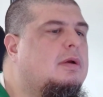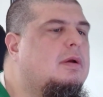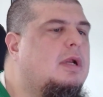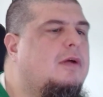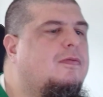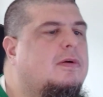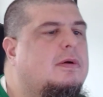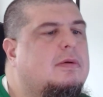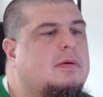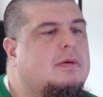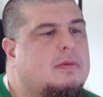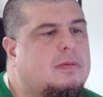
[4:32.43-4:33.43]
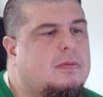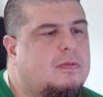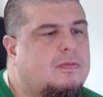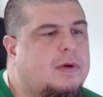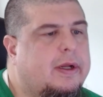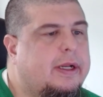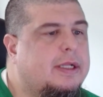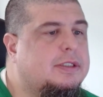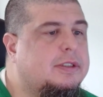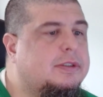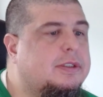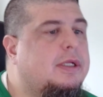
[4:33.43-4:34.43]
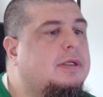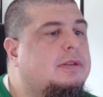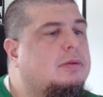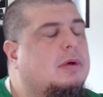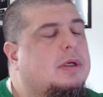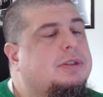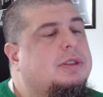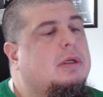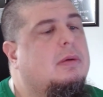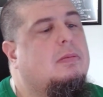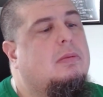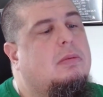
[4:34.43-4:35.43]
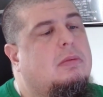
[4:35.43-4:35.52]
effort and finances into our gym,